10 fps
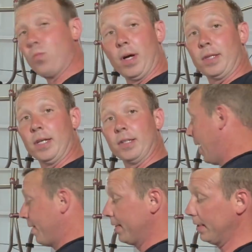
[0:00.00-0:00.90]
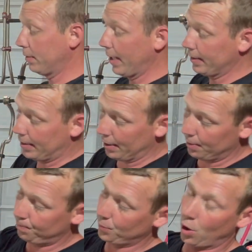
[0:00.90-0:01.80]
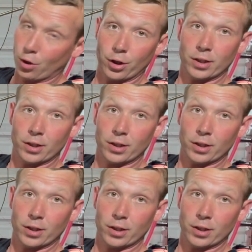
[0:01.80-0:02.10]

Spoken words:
like this. And then these legs here are going to